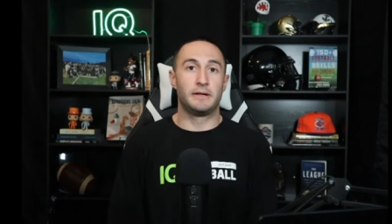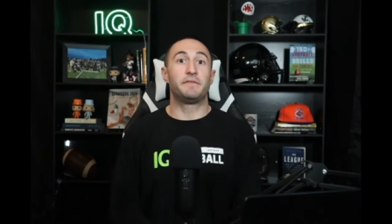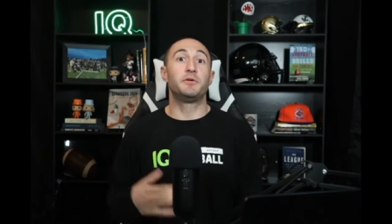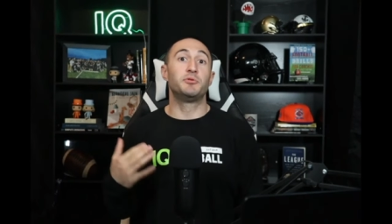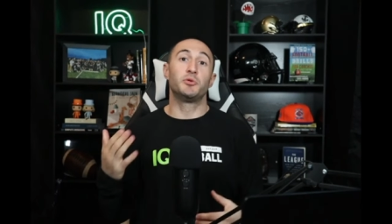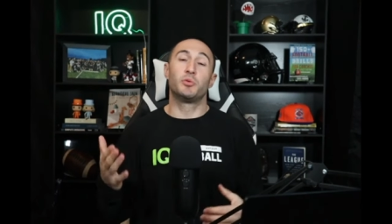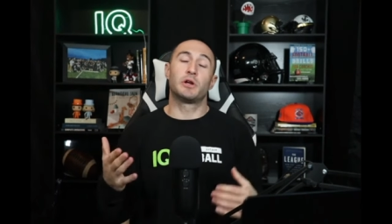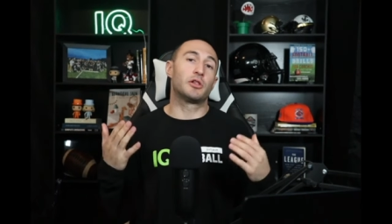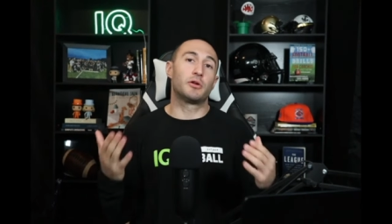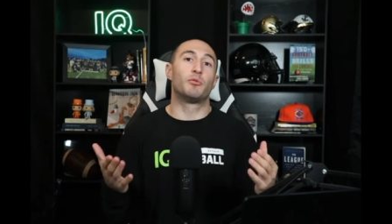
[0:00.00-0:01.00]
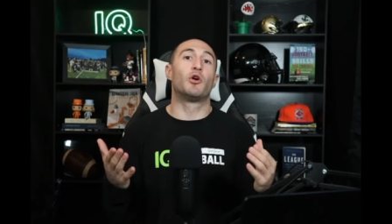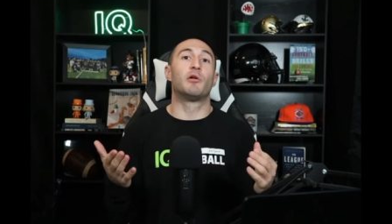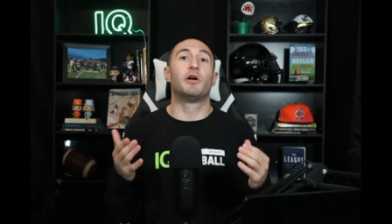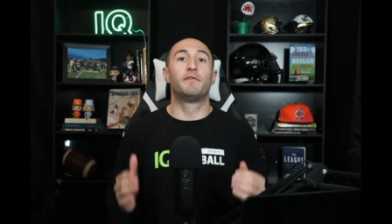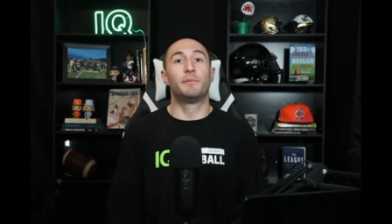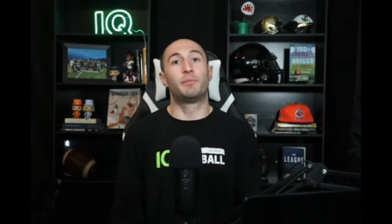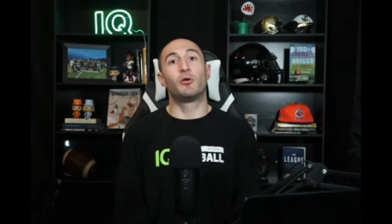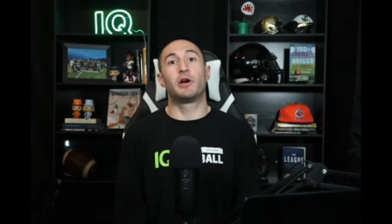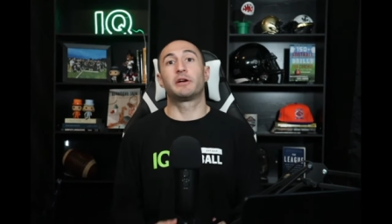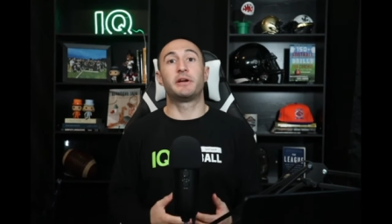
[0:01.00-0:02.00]
If you do want to learn more about
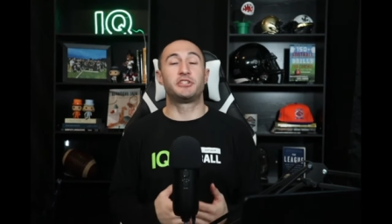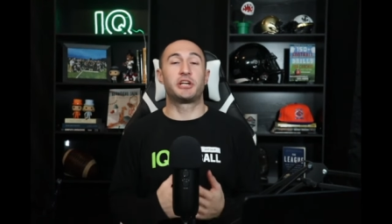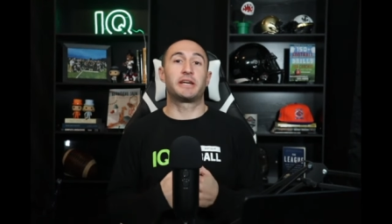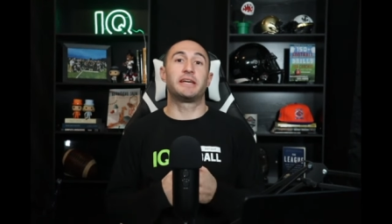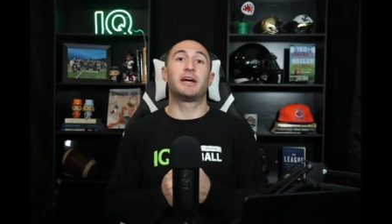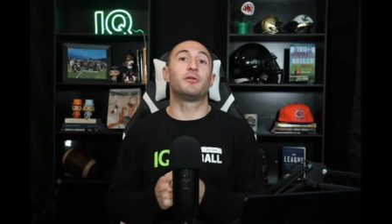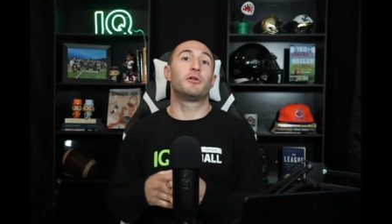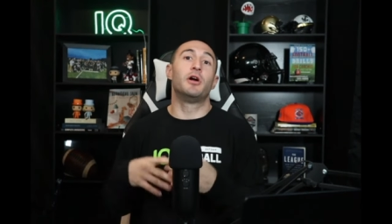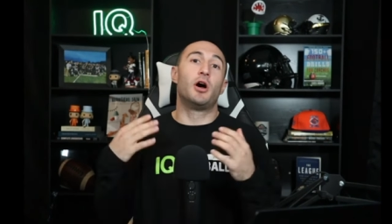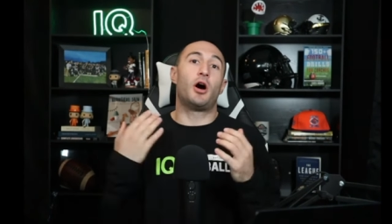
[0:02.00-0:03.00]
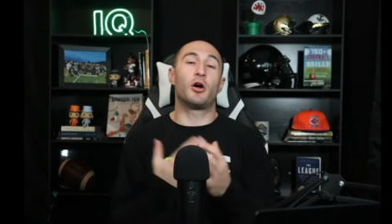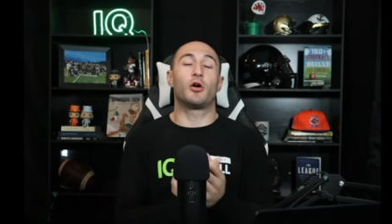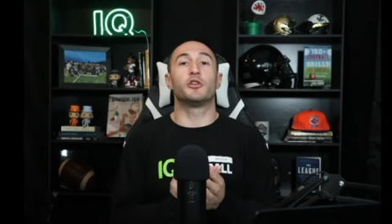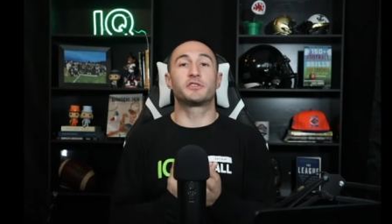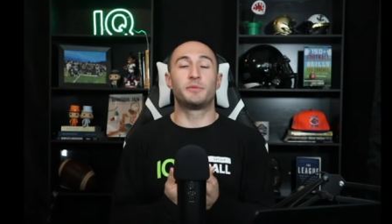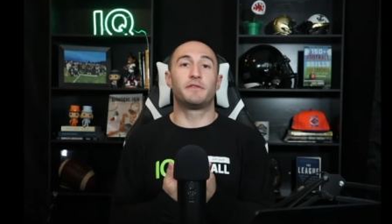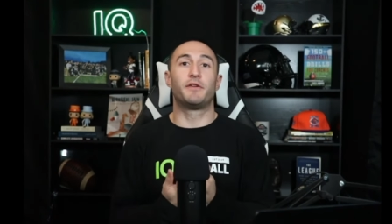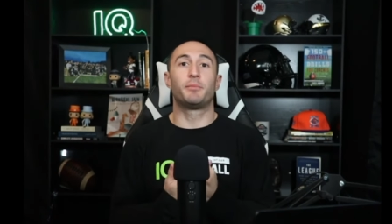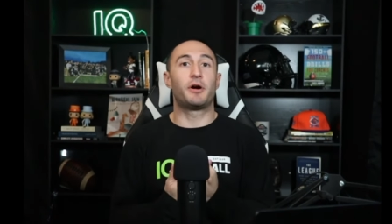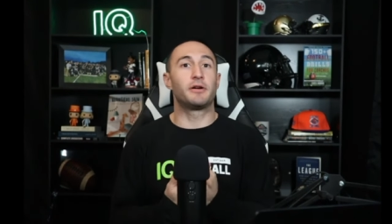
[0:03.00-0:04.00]
football, we recommend checking out our Ultimate
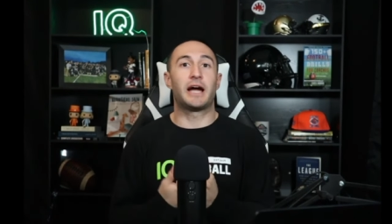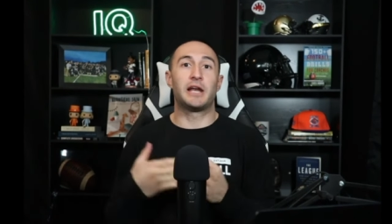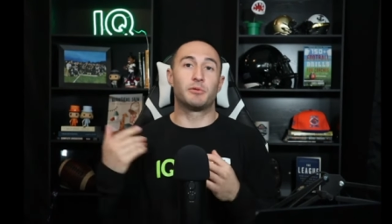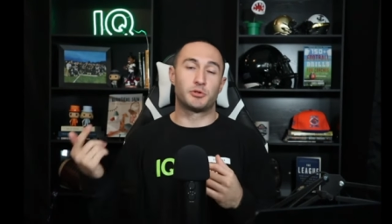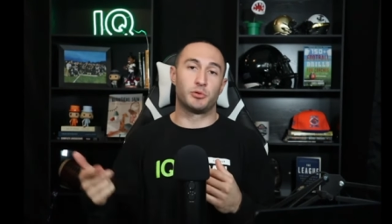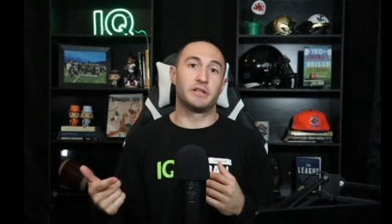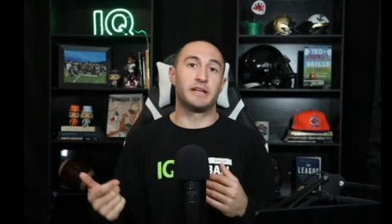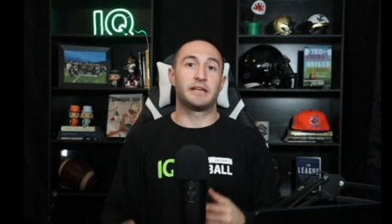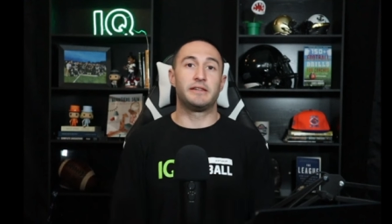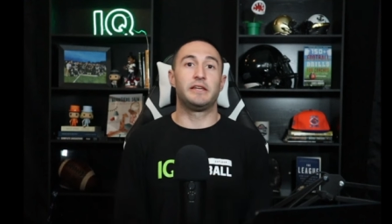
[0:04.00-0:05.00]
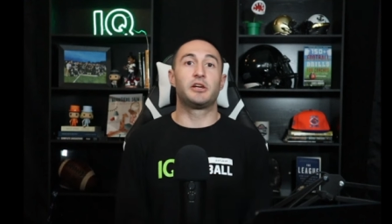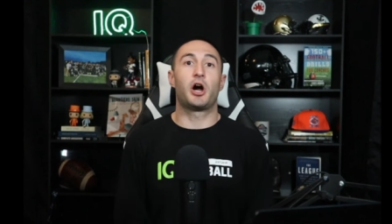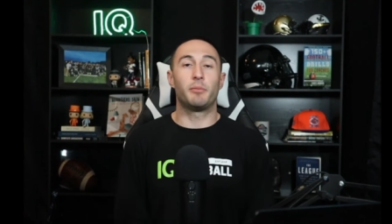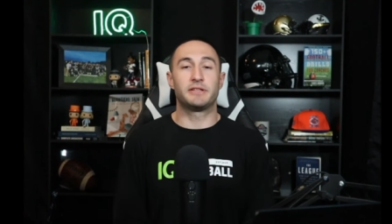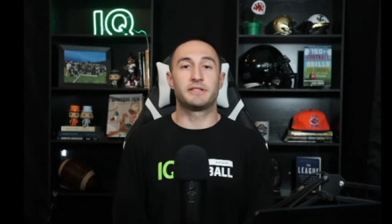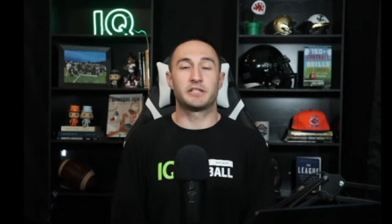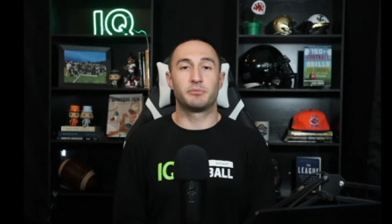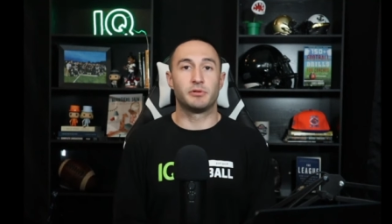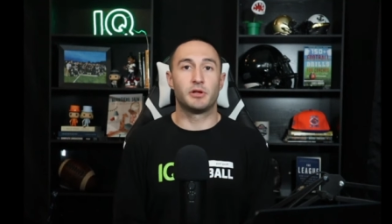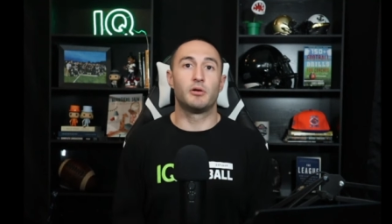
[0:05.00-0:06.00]
Football Guide, which we'll link in the comment
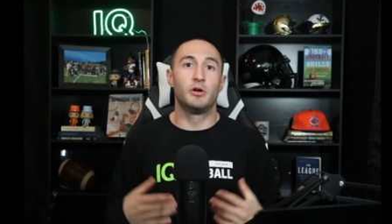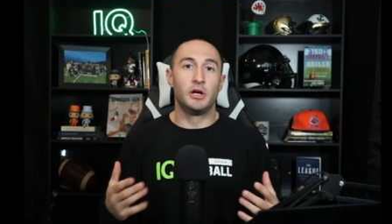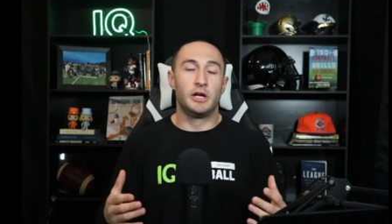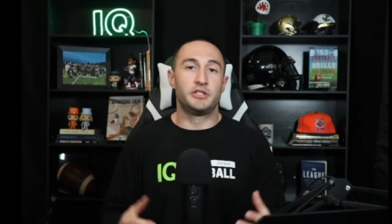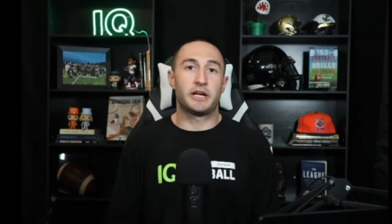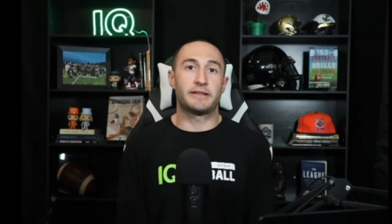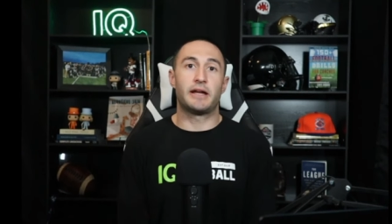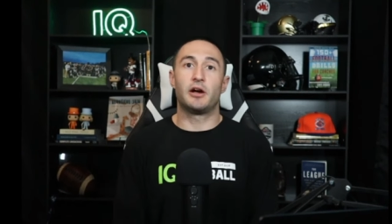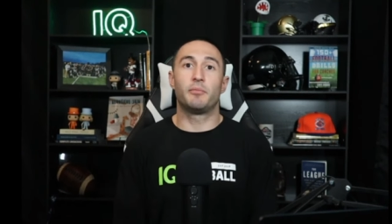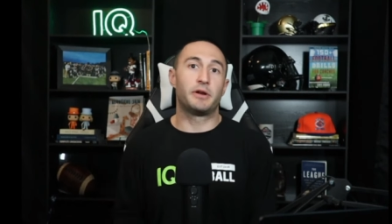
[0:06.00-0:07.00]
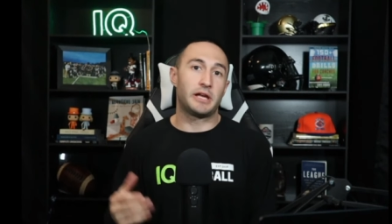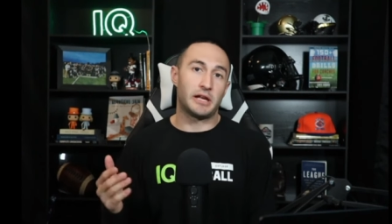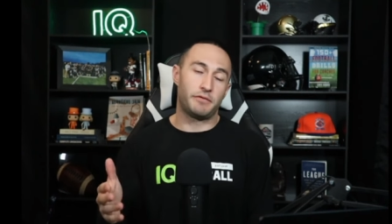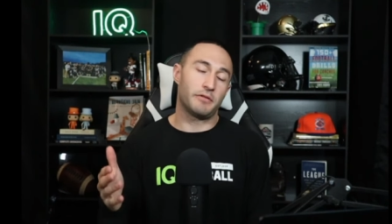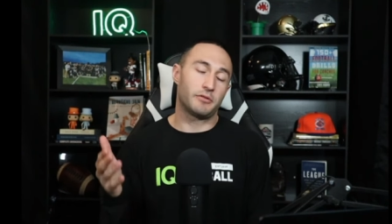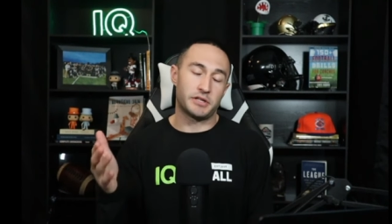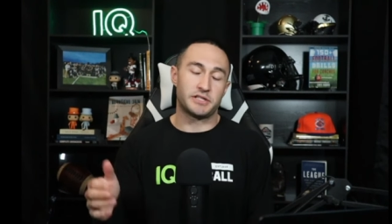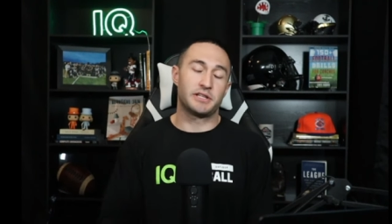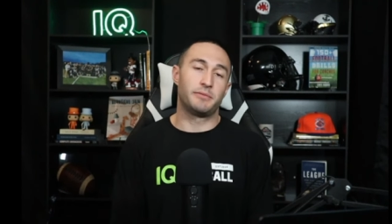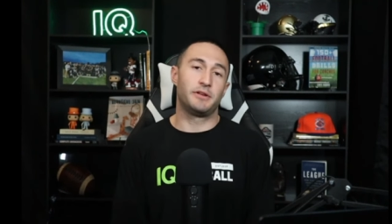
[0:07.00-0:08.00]
section below. Check that out. But again, if you have
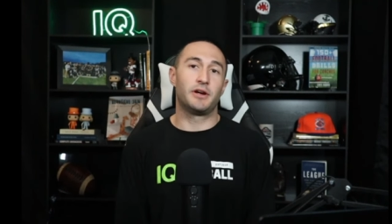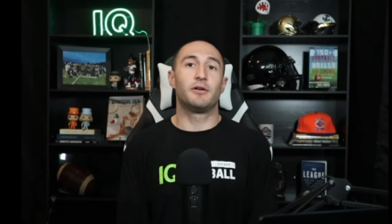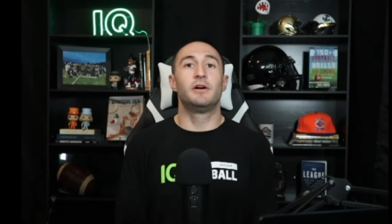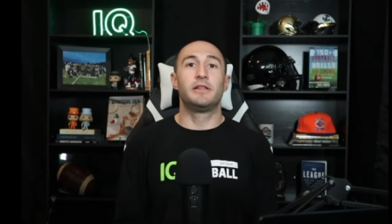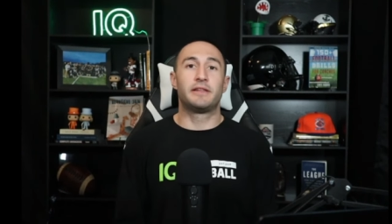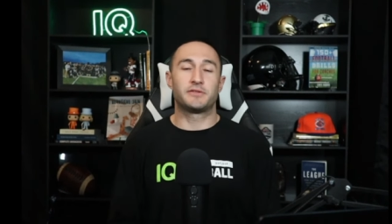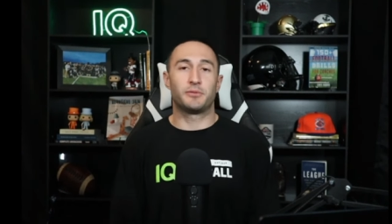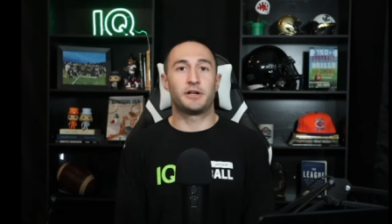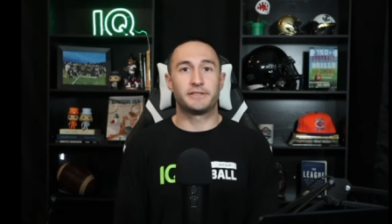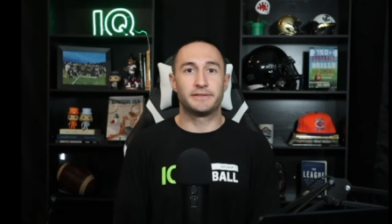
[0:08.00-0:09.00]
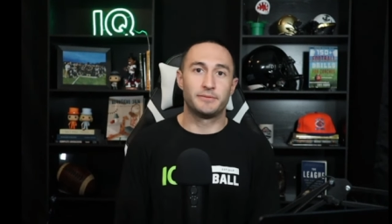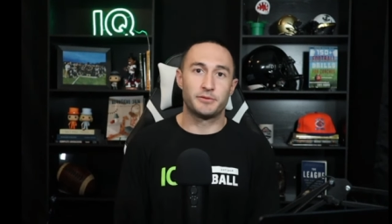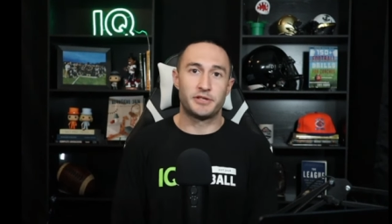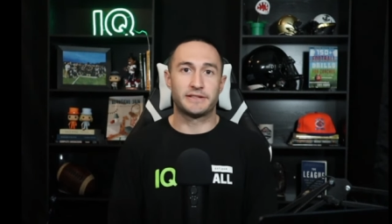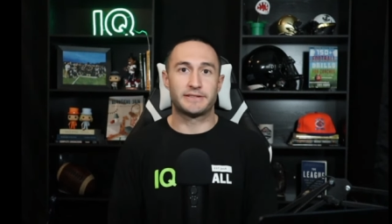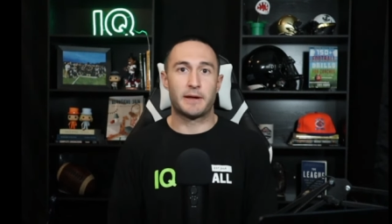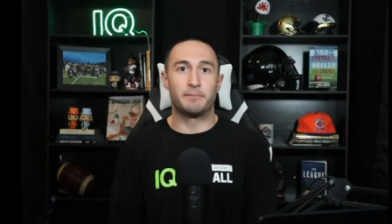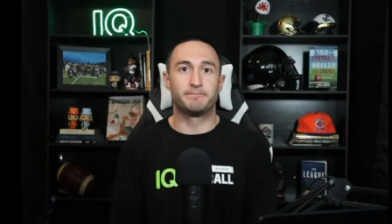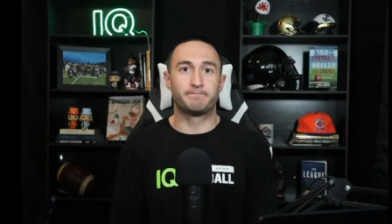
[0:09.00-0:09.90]
questions, let me know. Thanks for watching. We'll see you next time.